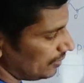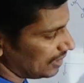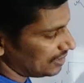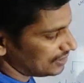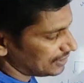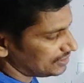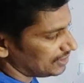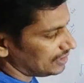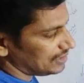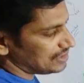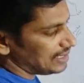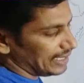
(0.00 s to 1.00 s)
What is the structure?
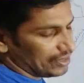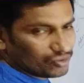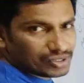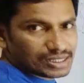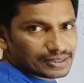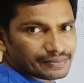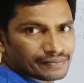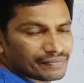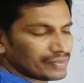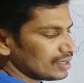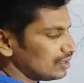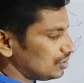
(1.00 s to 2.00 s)
This is the adenosine.
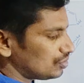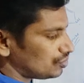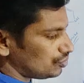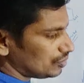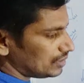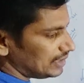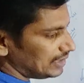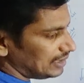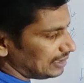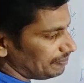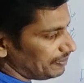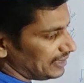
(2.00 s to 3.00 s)

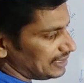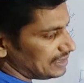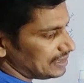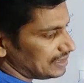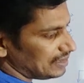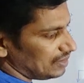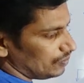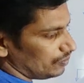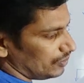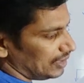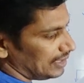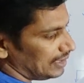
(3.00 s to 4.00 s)
Sugar plus
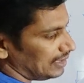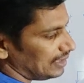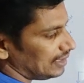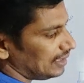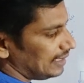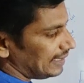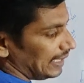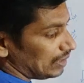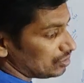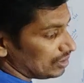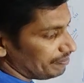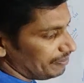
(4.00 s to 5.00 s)
one
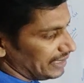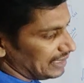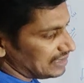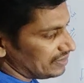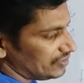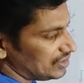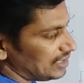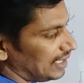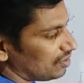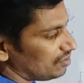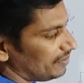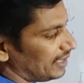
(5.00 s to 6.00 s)
nitrogen base. Which is the
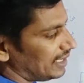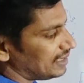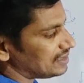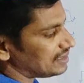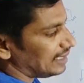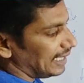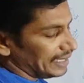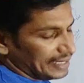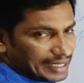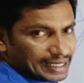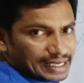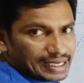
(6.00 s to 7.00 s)
nitrogen base?
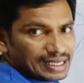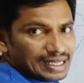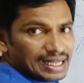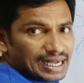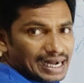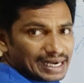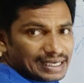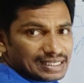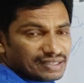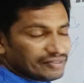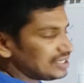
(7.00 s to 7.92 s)
Adenine. Adenine is the